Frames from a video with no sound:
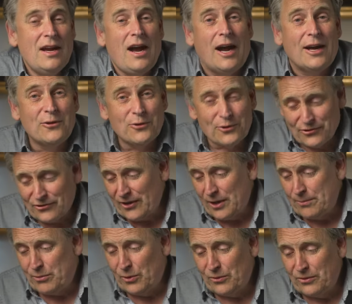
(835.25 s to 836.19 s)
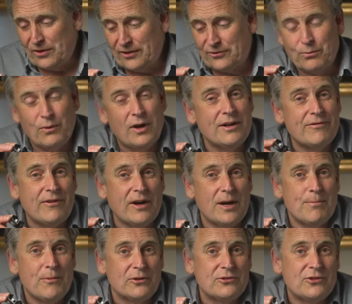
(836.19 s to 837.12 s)
I also bought this
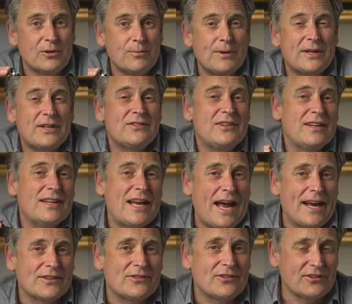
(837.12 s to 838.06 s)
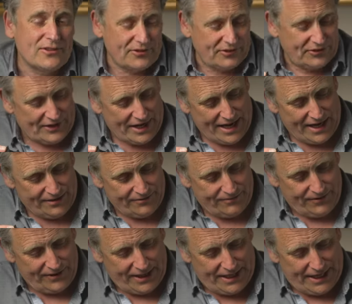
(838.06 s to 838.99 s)
Wi-Fi module because it acts as a stand
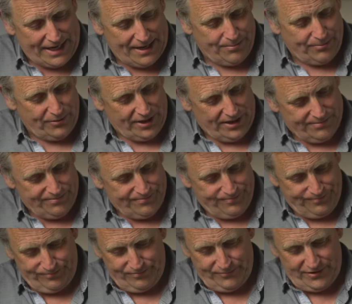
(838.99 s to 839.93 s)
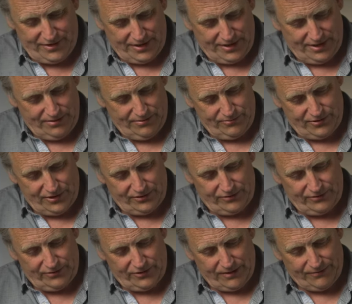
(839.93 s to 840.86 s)
for the camera. So you
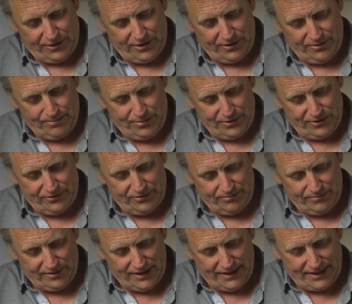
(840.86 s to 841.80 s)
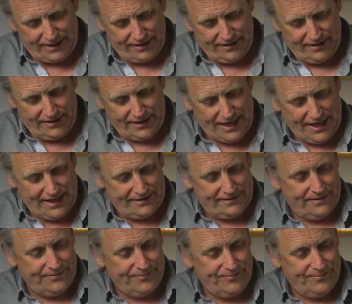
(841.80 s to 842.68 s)
just shove it on the bottom like that.